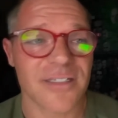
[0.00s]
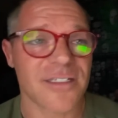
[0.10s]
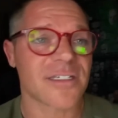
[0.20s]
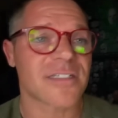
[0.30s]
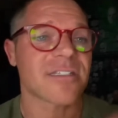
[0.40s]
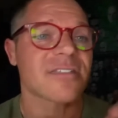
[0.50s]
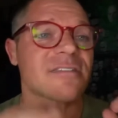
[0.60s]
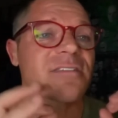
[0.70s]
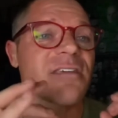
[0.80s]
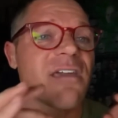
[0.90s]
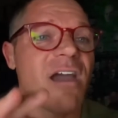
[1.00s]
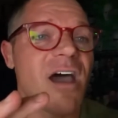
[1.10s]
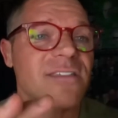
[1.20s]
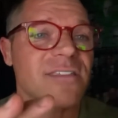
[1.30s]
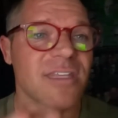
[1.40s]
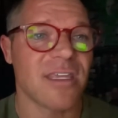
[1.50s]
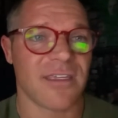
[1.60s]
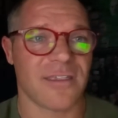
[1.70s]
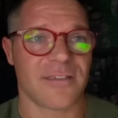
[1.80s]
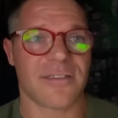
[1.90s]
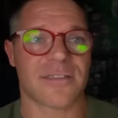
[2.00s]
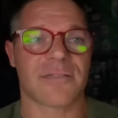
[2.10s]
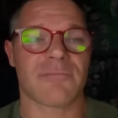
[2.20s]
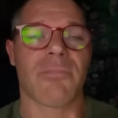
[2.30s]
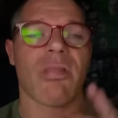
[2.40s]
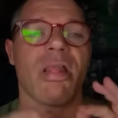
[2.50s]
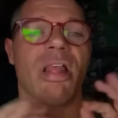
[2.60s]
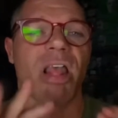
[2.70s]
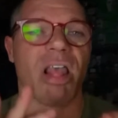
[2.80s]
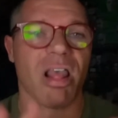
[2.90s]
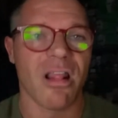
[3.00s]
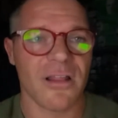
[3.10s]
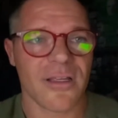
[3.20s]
Just disgusting. Just, ugh.